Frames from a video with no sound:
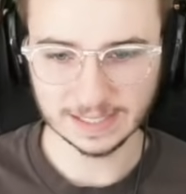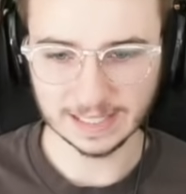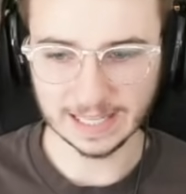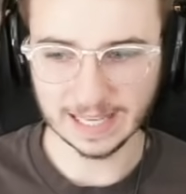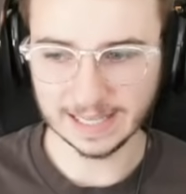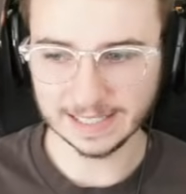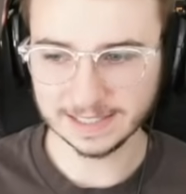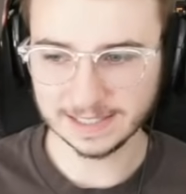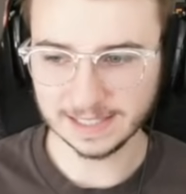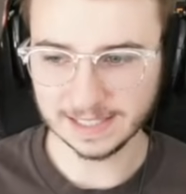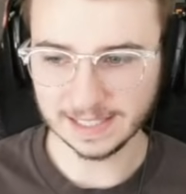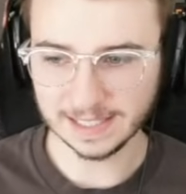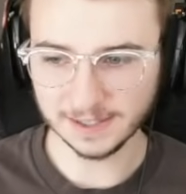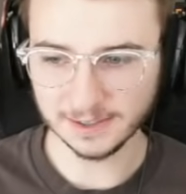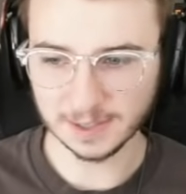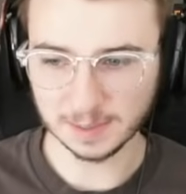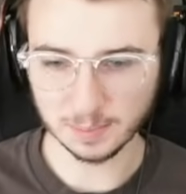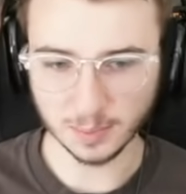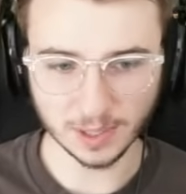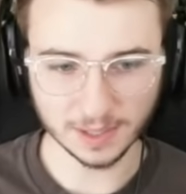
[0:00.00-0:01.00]
Glad to
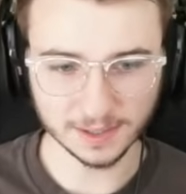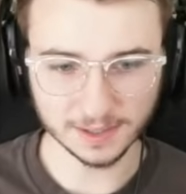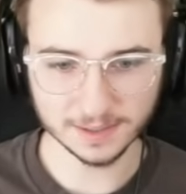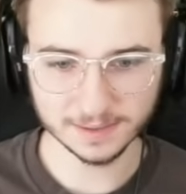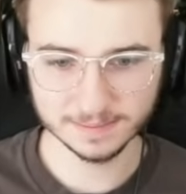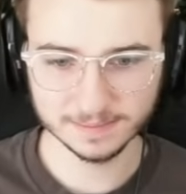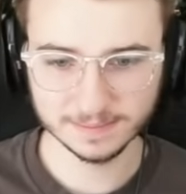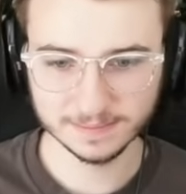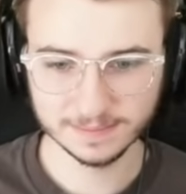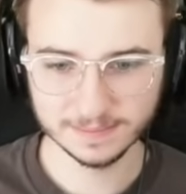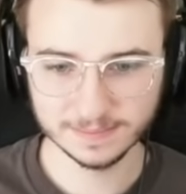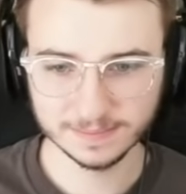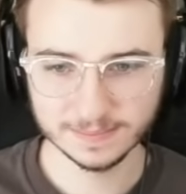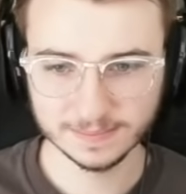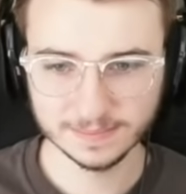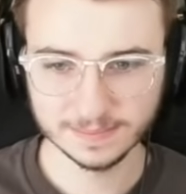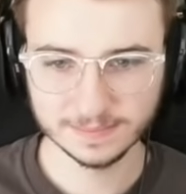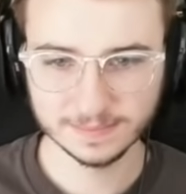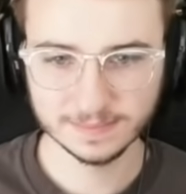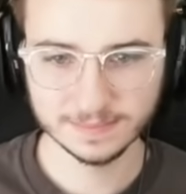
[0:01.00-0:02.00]
hear it, brother. You're
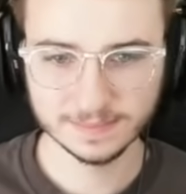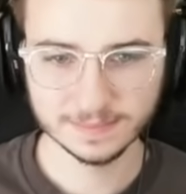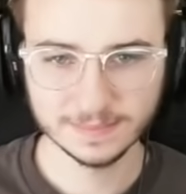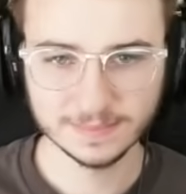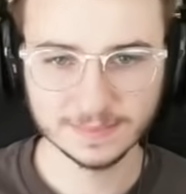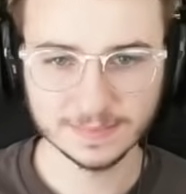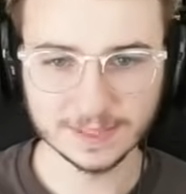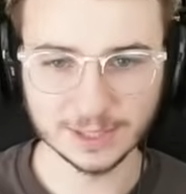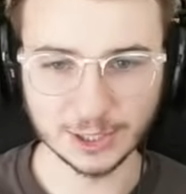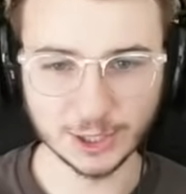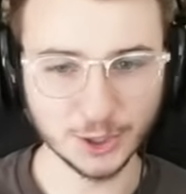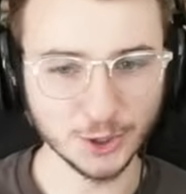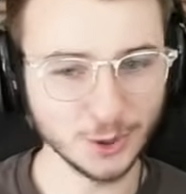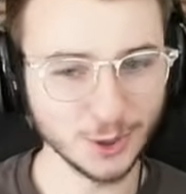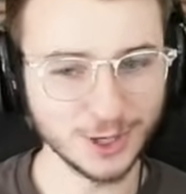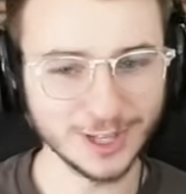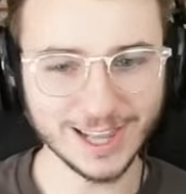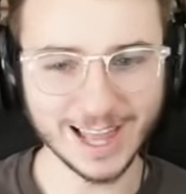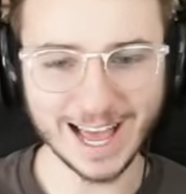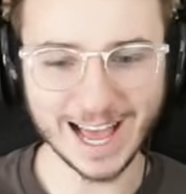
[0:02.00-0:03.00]
a lifesaver.
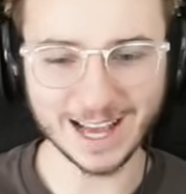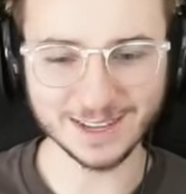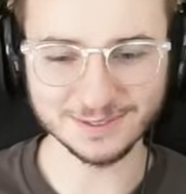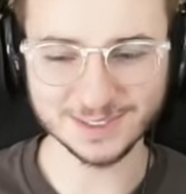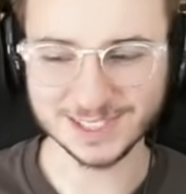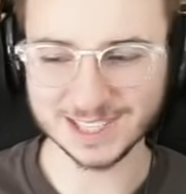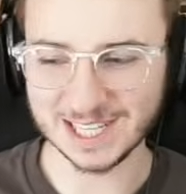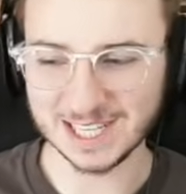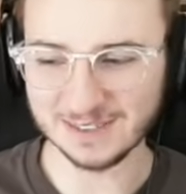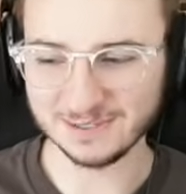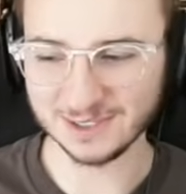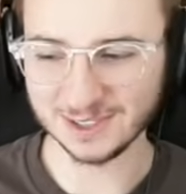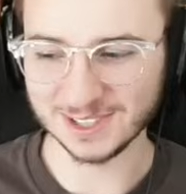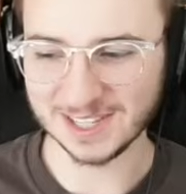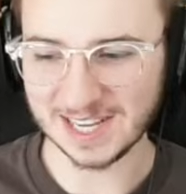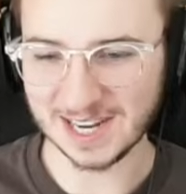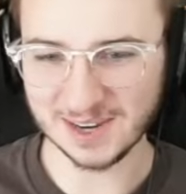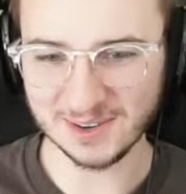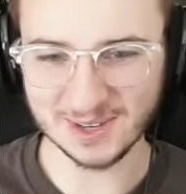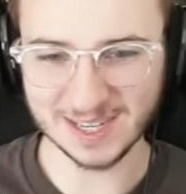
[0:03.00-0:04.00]
You're a lifesaver.
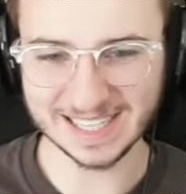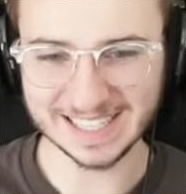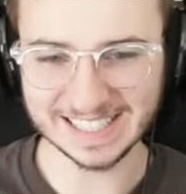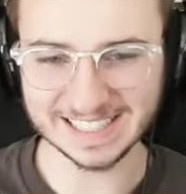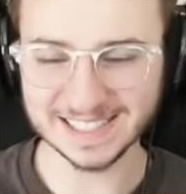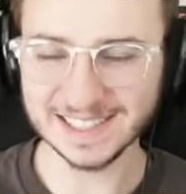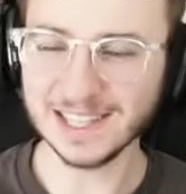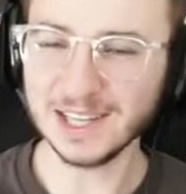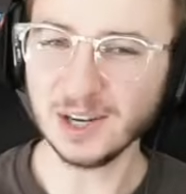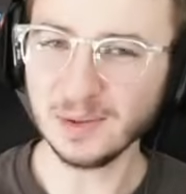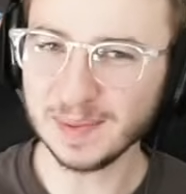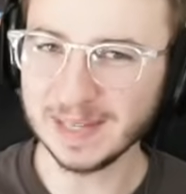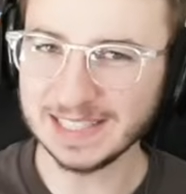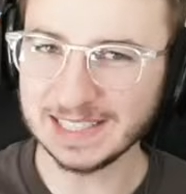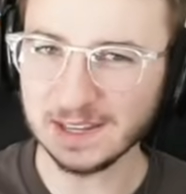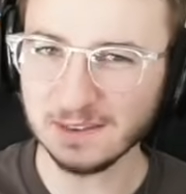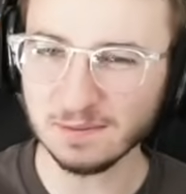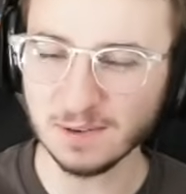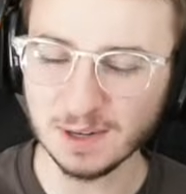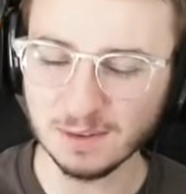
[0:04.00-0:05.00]
There it is. A little bit
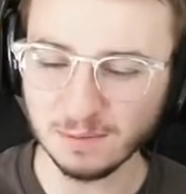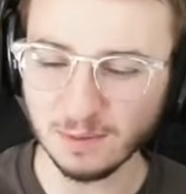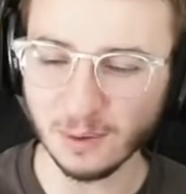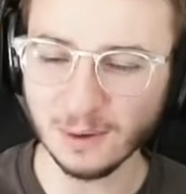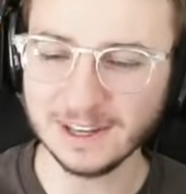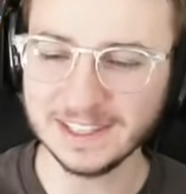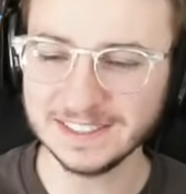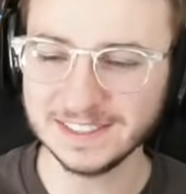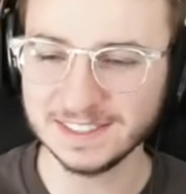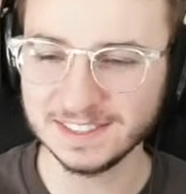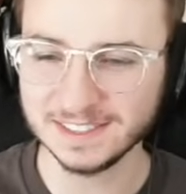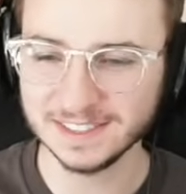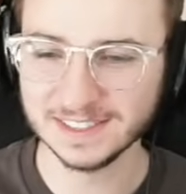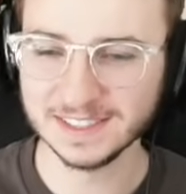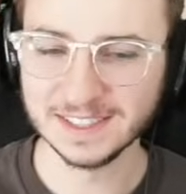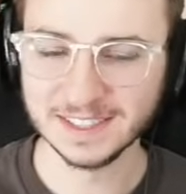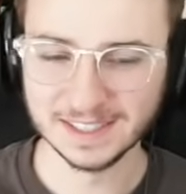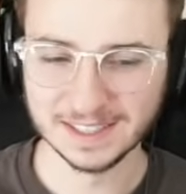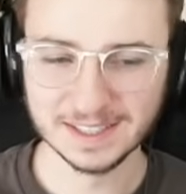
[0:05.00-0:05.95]
different voice,